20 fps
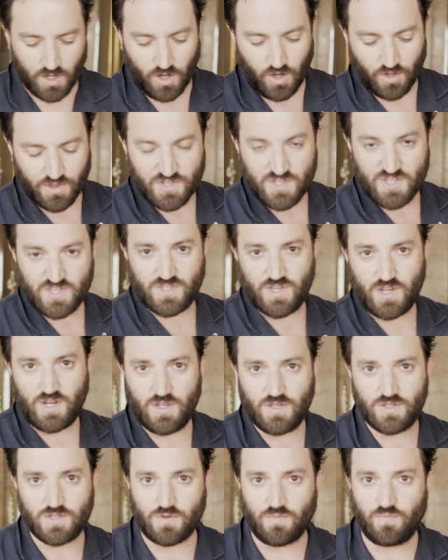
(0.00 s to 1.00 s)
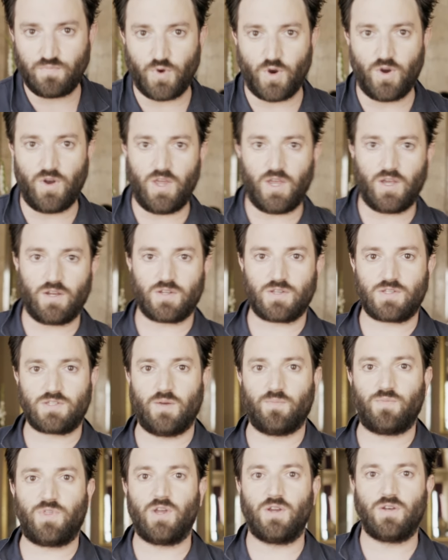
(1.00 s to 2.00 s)
all the cities are burning into
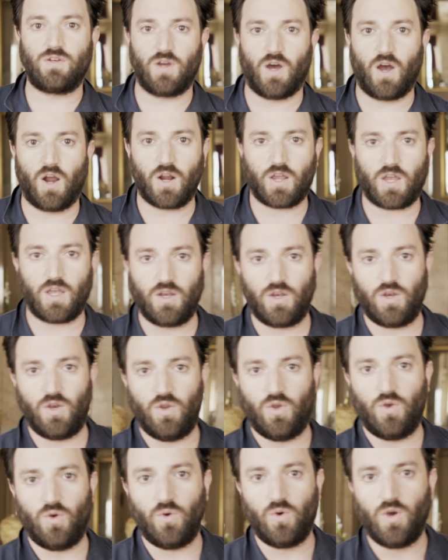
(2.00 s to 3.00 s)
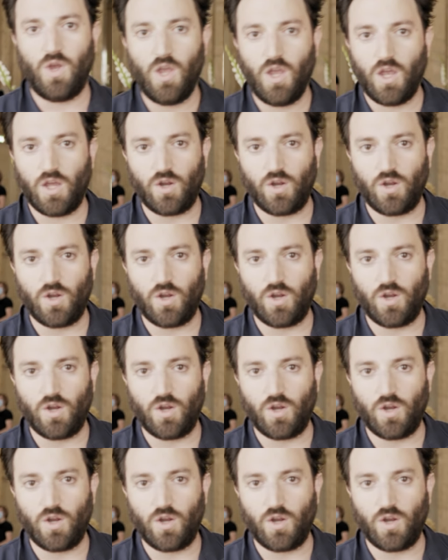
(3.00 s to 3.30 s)
something dark and new,